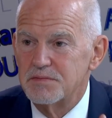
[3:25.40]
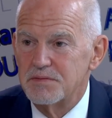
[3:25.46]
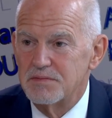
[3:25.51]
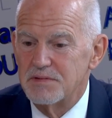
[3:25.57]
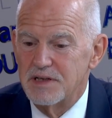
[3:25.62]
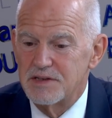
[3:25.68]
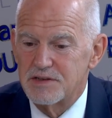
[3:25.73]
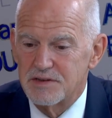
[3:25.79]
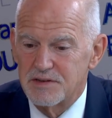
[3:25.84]

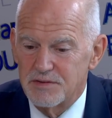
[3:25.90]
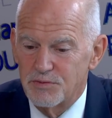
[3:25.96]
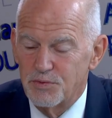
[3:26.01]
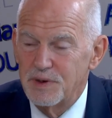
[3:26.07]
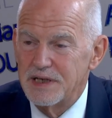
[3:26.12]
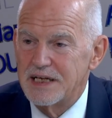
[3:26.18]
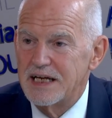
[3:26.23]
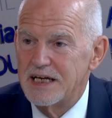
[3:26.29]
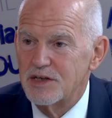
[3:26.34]
let's
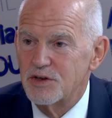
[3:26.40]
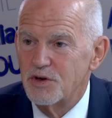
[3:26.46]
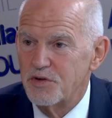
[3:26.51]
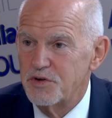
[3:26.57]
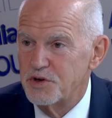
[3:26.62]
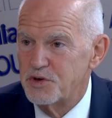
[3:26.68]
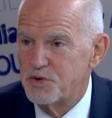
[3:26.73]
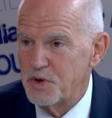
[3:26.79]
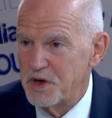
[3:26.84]
rekindle
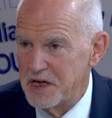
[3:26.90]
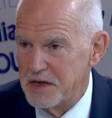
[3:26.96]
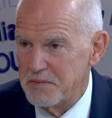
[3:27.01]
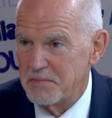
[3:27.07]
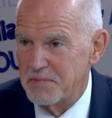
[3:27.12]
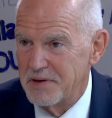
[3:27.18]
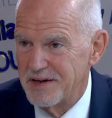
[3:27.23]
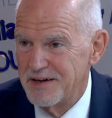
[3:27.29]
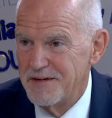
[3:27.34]
the
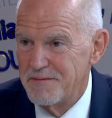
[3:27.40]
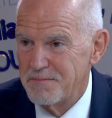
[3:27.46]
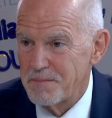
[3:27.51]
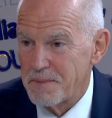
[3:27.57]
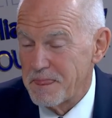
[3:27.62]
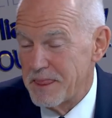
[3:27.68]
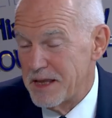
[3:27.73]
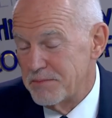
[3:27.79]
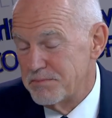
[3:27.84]
dream
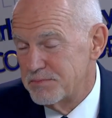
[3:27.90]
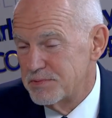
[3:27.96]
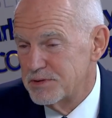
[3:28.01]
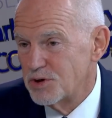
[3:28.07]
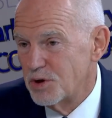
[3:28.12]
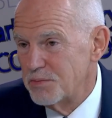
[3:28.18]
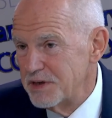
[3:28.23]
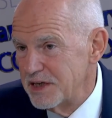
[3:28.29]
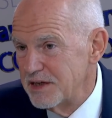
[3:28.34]
that
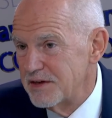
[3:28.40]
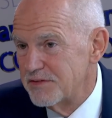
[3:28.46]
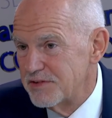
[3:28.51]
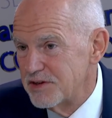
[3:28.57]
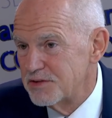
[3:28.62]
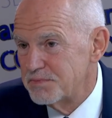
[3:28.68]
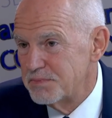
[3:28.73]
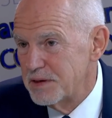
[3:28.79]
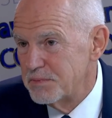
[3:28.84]
so many of
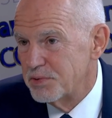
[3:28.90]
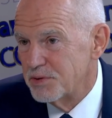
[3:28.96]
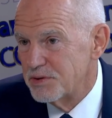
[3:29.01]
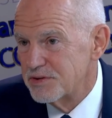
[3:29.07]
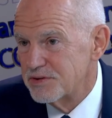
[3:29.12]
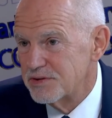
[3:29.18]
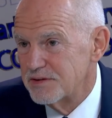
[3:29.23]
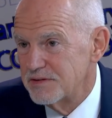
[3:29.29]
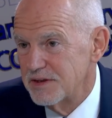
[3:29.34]
these
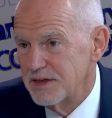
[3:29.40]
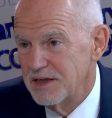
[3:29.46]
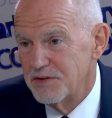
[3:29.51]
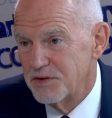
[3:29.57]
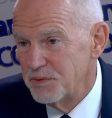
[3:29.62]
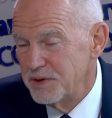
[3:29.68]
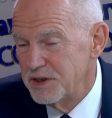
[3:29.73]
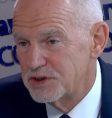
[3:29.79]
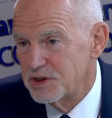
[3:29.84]
peoples in
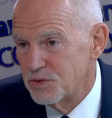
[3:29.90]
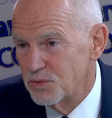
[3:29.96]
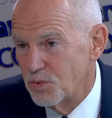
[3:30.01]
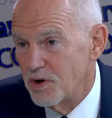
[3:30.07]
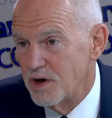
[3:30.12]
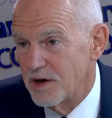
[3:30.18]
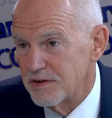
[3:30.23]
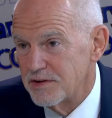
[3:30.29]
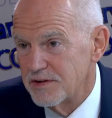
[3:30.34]
the region
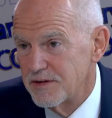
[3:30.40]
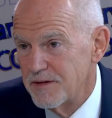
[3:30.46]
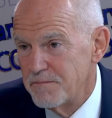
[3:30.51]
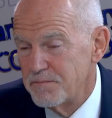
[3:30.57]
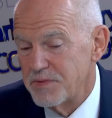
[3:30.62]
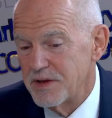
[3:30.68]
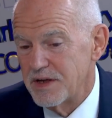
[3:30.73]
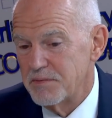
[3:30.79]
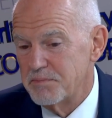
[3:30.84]
want
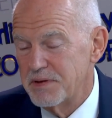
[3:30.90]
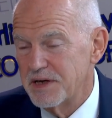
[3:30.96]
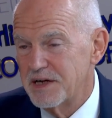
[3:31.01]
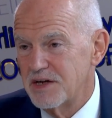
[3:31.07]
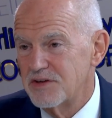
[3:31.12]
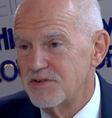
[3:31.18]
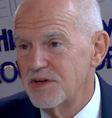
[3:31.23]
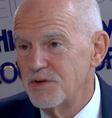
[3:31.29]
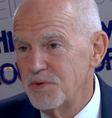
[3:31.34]

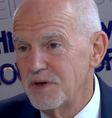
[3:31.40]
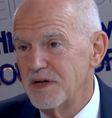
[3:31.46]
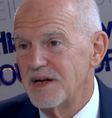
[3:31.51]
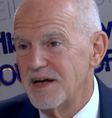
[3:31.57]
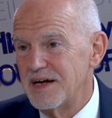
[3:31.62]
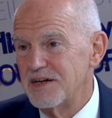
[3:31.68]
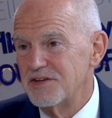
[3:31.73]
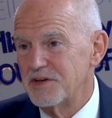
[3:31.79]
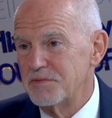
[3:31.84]
because they
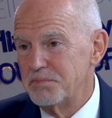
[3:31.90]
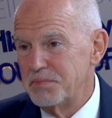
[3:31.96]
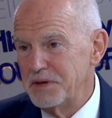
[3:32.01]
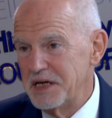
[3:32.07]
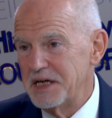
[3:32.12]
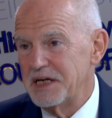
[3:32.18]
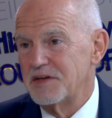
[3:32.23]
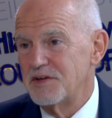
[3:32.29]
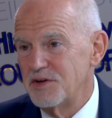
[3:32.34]
realize that
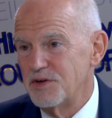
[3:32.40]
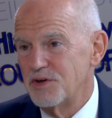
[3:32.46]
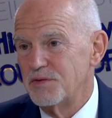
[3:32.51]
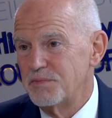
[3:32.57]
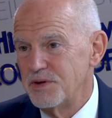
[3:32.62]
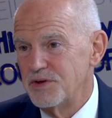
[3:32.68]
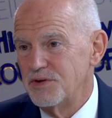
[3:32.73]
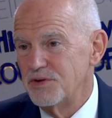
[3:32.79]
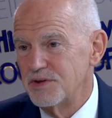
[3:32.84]
being in the
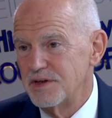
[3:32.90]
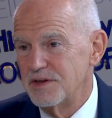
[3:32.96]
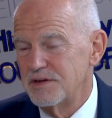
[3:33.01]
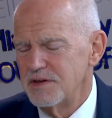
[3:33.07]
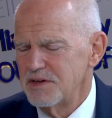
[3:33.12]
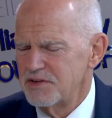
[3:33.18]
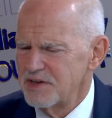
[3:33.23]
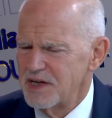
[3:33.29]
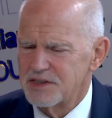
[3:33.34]
European Union
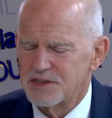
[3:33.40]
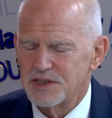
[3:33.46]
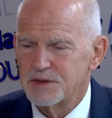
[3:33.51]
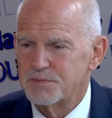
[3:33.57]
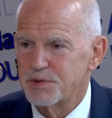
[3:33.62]
is not just